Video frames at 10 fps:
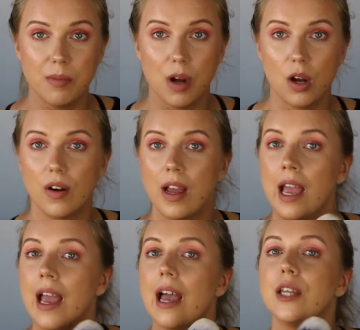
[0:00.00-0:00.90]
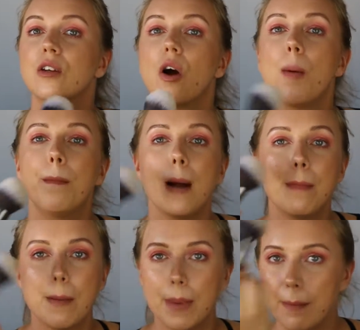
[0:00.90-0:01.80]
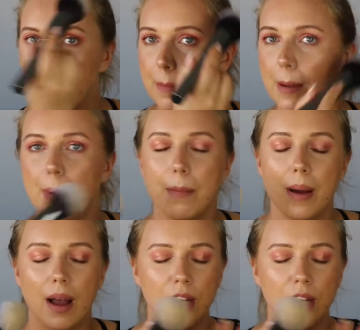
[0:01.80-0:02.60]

your powder and you go pop, pop, pop, pop, pop, pop, pop,